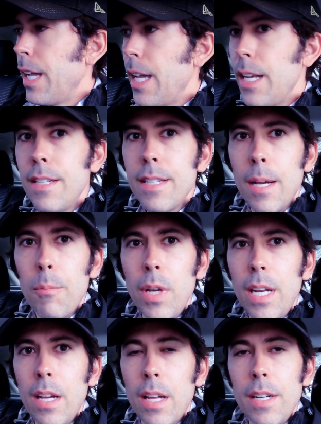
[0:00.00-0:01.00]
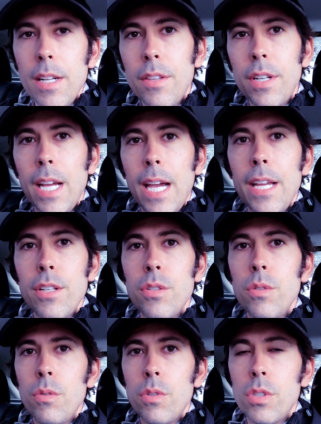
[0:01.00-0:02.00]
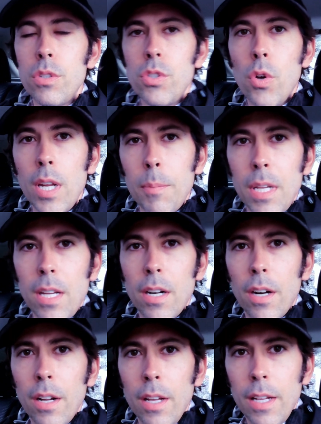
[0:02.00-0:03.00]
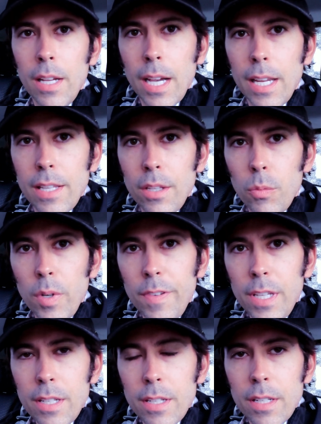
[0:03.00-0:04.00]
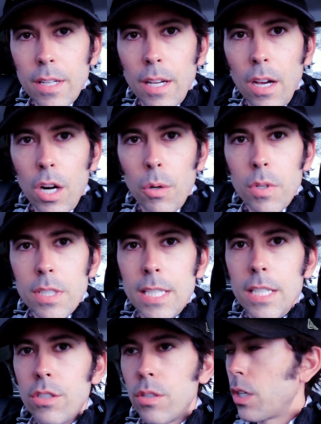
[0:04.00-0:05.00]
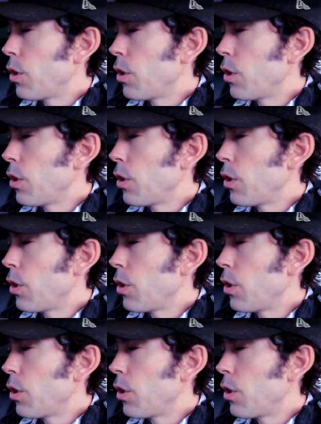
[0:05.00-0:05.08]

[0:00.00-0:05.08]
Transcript: And I'm waiting on another guy to join me here, another Rivian R1T truck